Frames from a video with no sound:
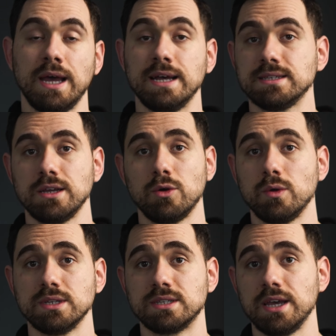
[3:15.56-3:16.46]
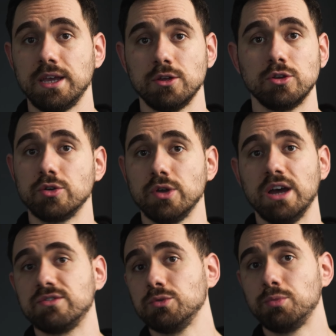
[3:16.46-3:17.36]
As I always say, you know, you
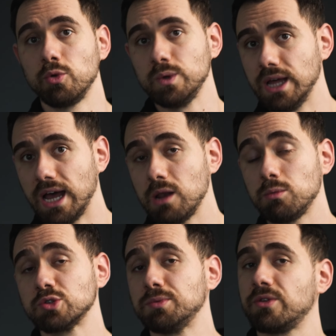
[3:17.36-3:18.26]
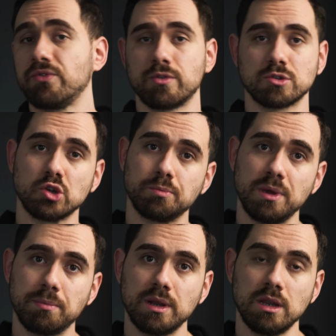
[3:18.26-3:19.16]
have to pull with the elbows, but for some
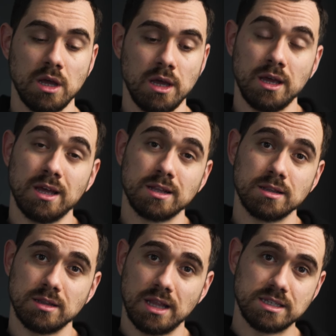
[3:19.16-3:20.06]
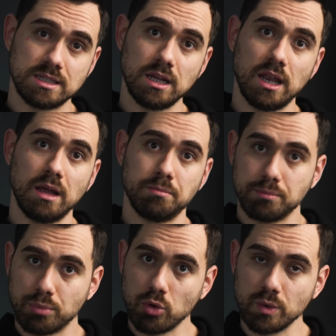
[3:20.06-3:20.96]
people, they still
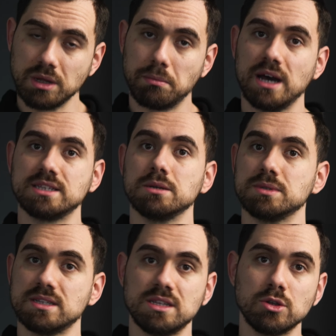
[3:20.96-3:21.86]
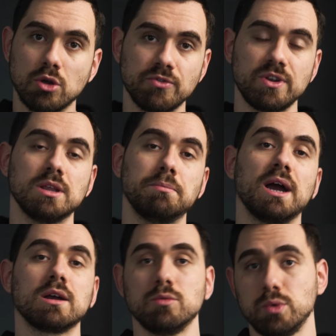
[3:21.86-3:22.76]
pull with the biceps, they still don't feel the back.
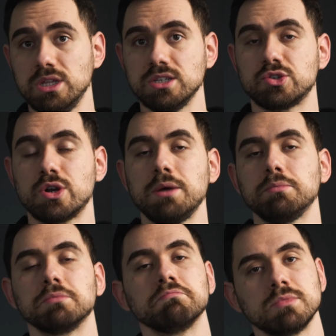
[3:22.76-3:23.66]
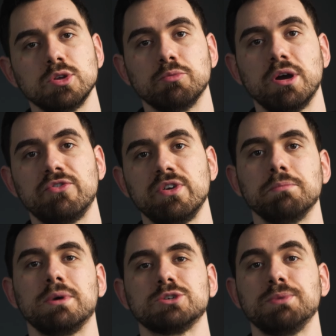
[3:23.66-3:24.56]
With this strap, you might feel
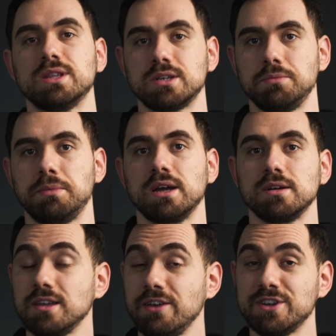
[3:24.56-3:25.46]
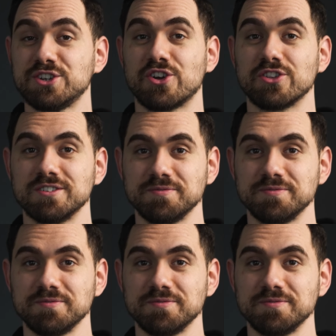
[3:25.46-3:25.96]
much better the back. Give it a shot.